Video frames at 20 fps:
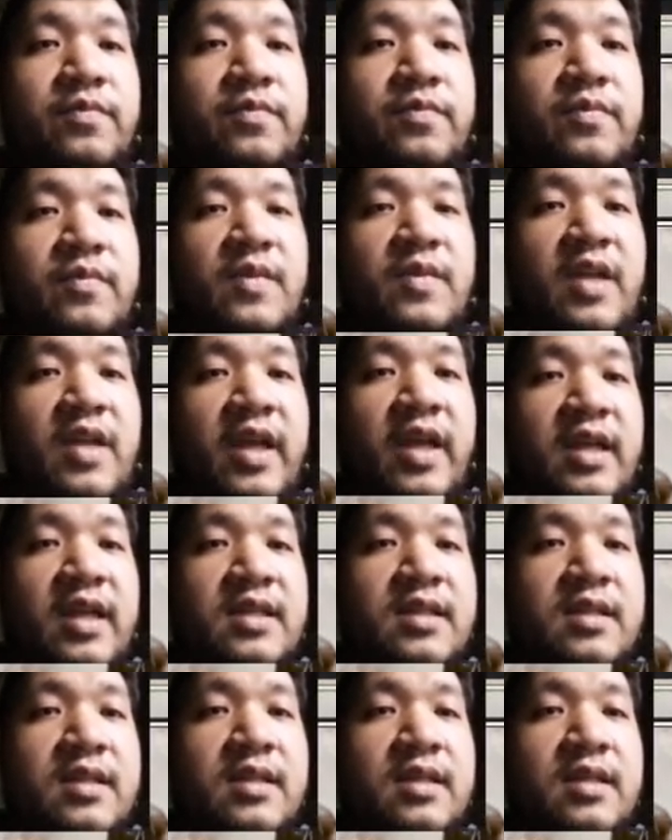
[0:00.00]

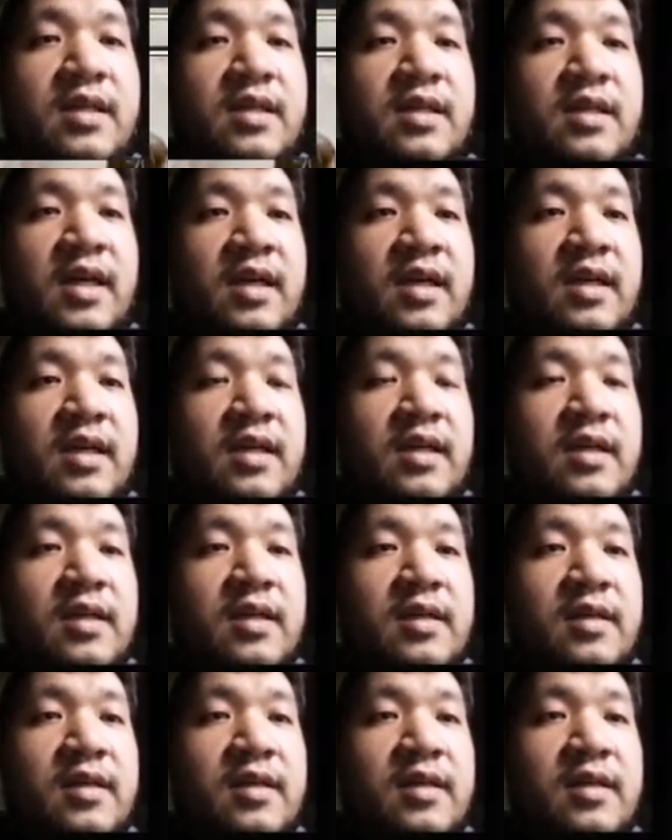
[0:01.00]
Yes, the
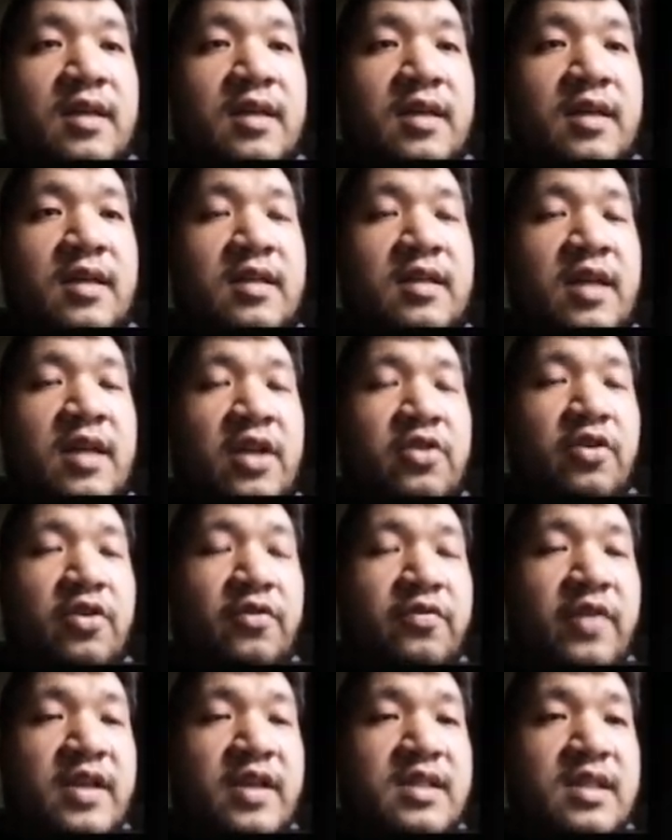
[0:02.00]

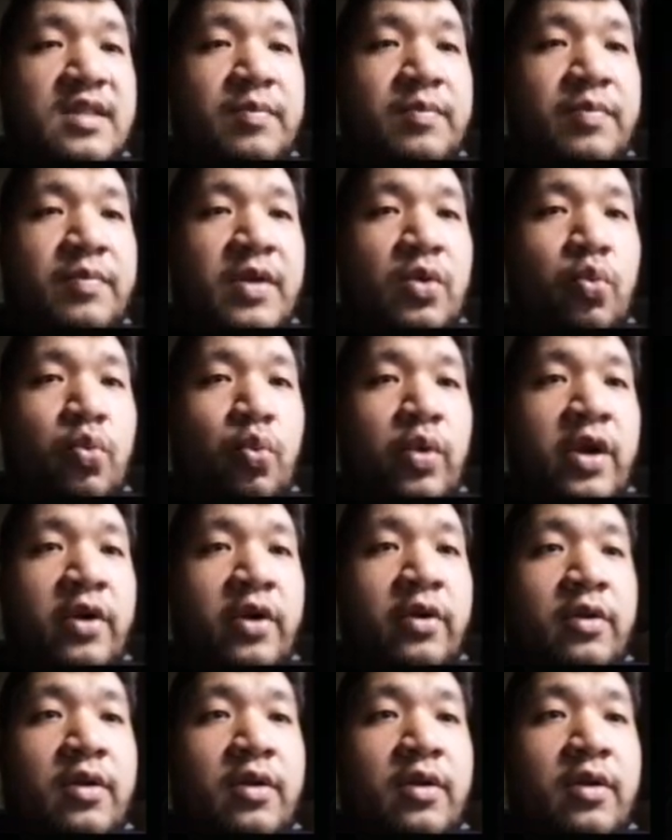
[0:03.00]
interface is a bit weird.